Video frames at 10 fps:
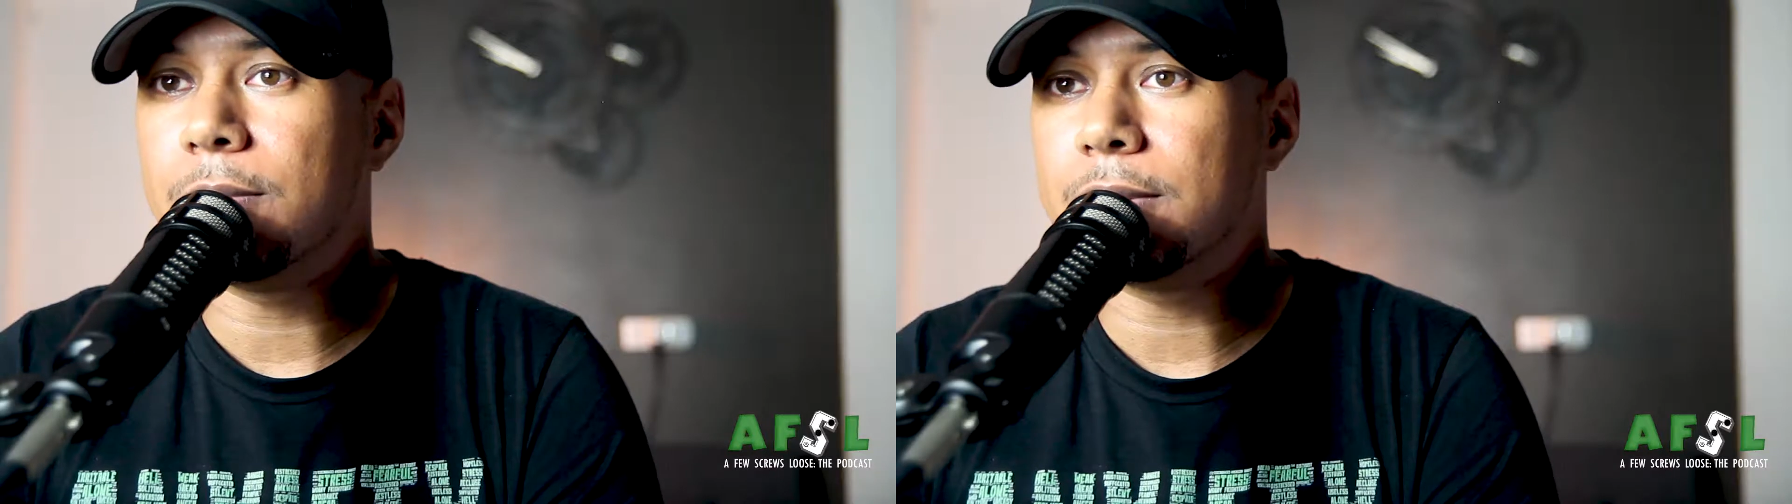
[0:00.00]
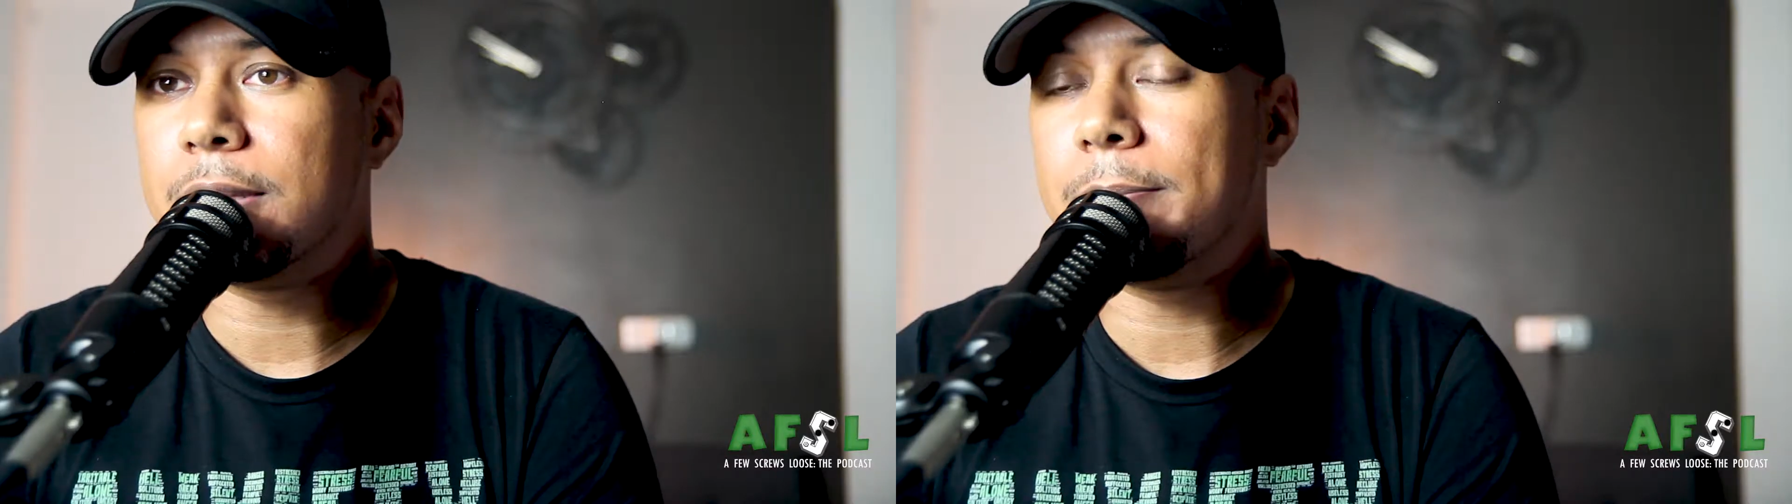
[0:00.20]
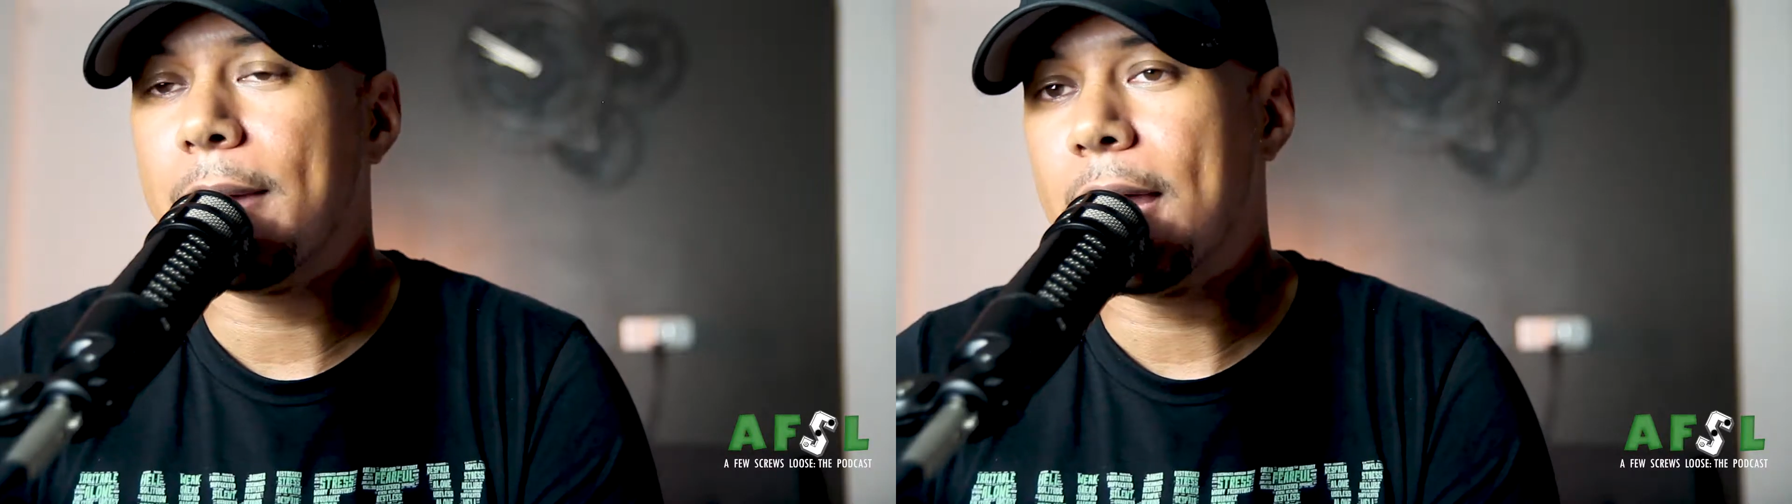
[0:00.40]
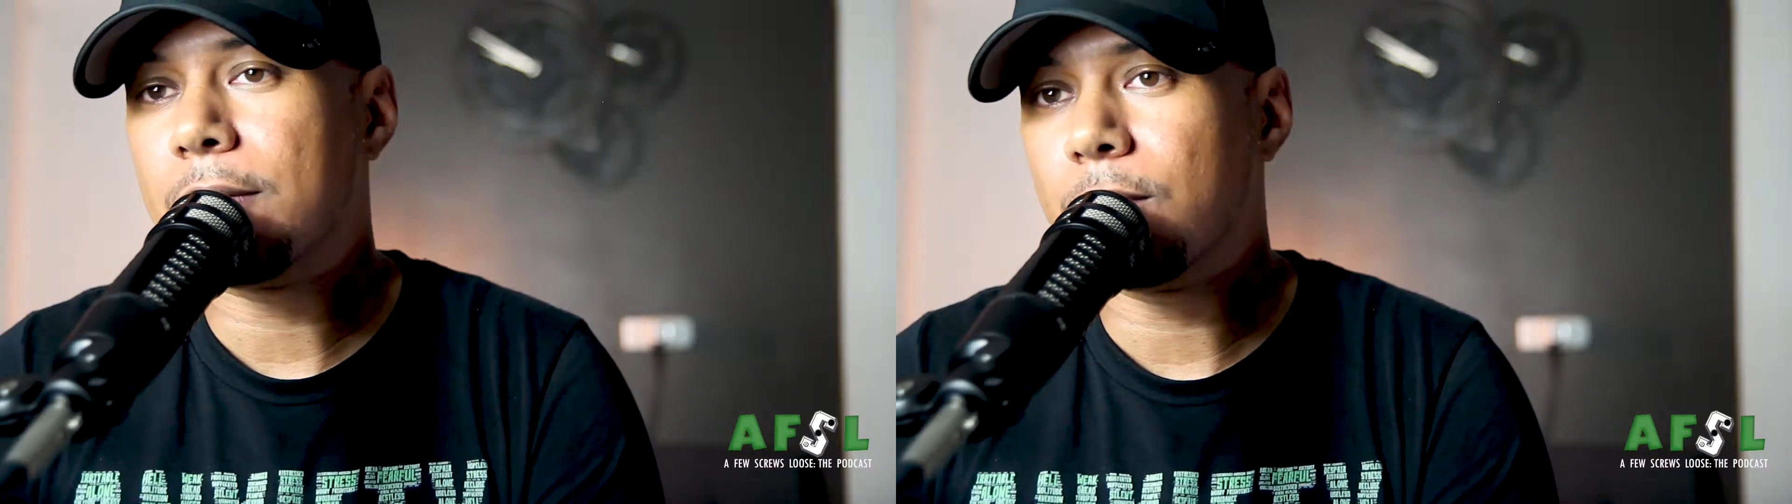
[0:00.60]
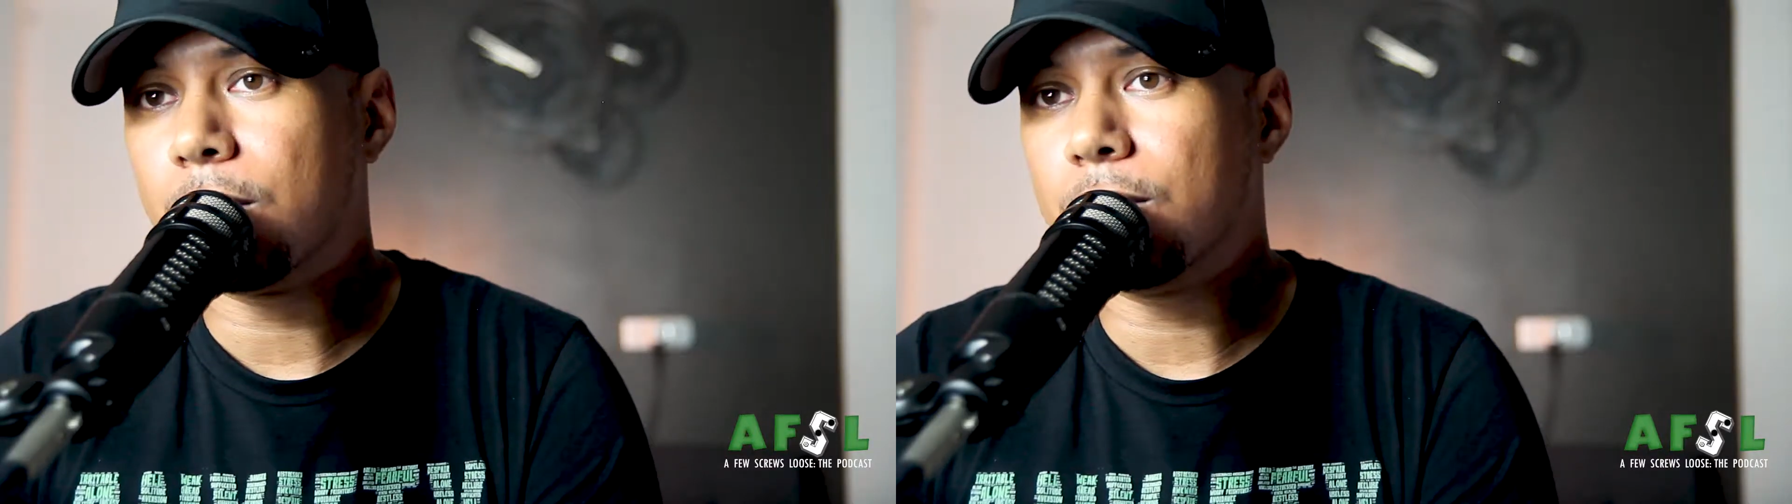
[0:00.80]
was in
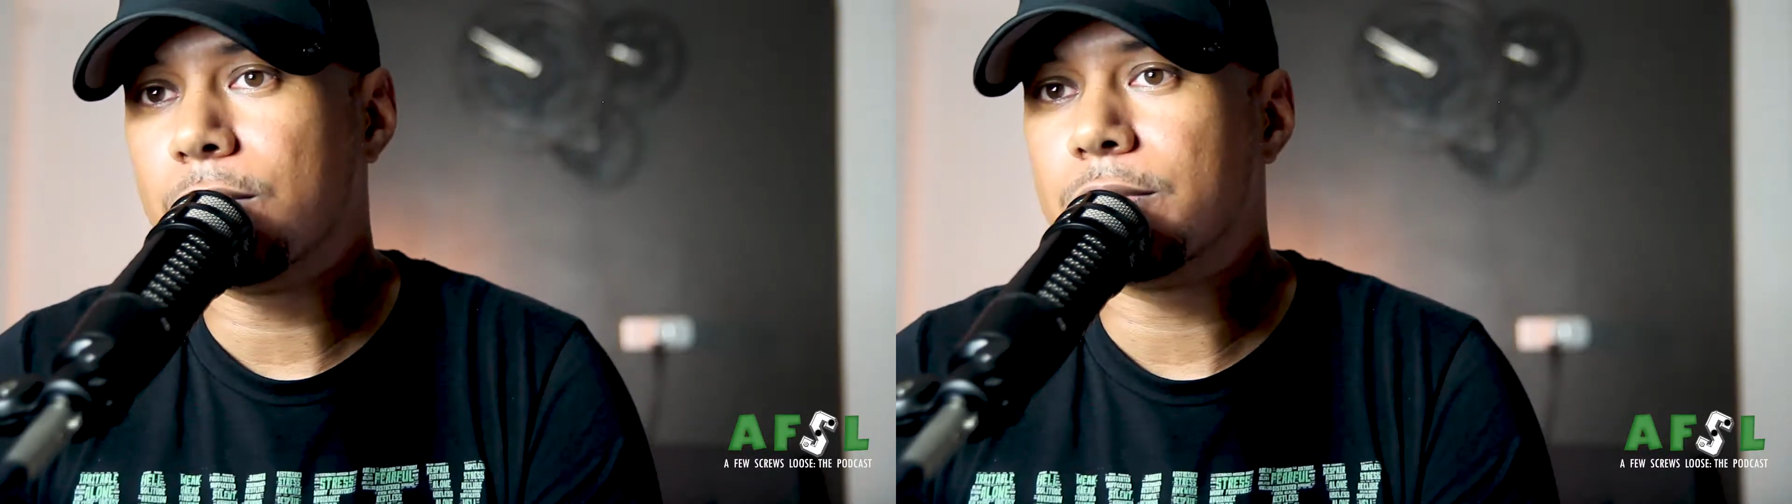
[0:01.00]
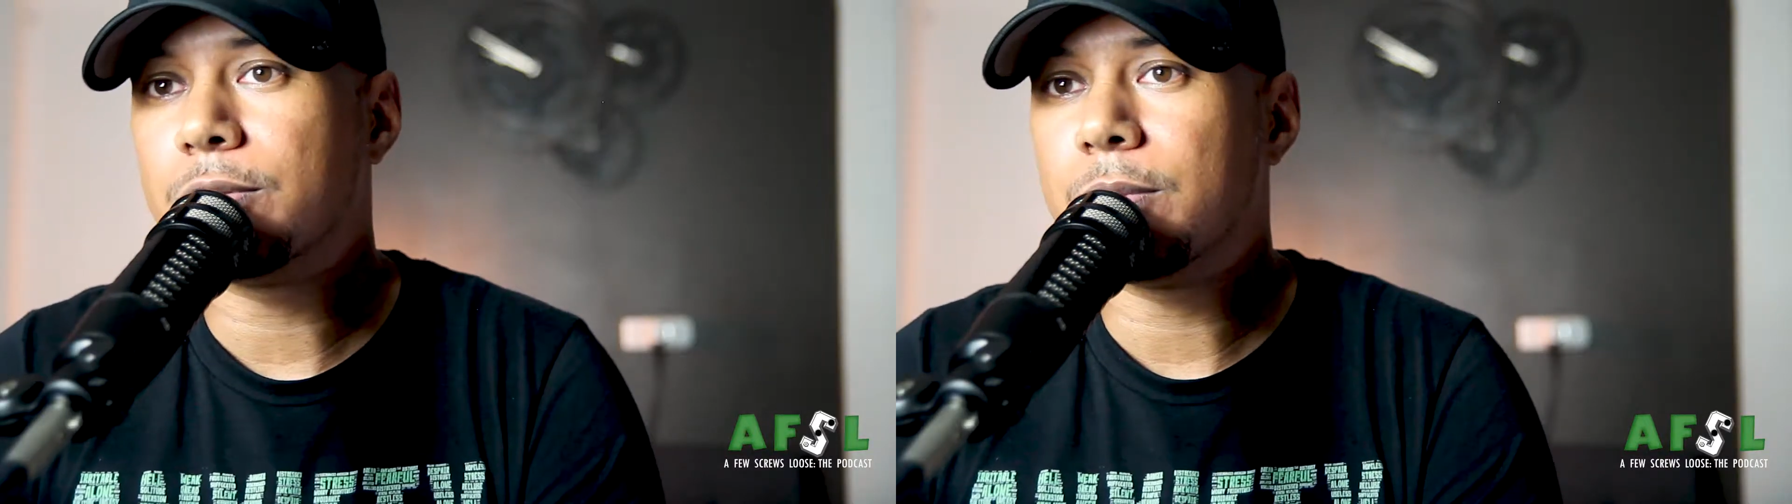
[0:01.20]
Baton Rouge,